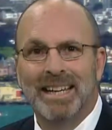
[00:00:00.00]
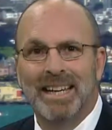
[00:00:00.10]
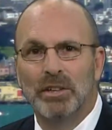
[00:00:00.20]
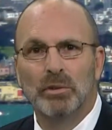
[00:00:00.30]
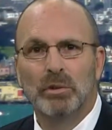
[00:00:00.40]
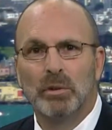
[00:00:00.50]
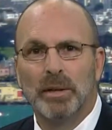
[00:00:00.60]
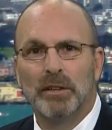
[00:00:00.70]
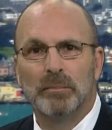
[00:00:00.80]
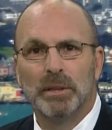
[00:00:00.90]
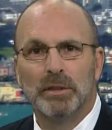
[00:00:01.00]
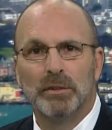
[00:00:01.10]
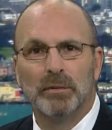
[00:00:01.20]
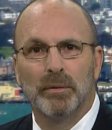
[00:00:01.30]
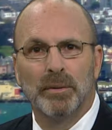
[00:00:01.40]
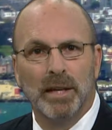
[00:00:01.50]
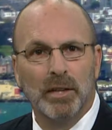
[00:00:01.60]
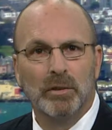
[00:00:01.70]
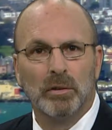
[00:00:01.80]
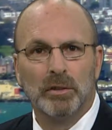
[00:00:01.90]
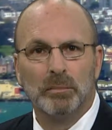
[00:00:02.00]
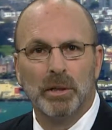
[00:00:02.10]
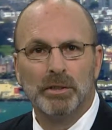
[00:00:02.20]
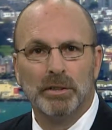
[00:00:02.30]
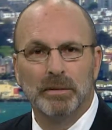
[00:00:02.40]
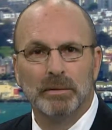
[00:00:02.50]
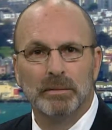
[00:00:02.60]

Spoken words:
and new and creative means of theatrical expression.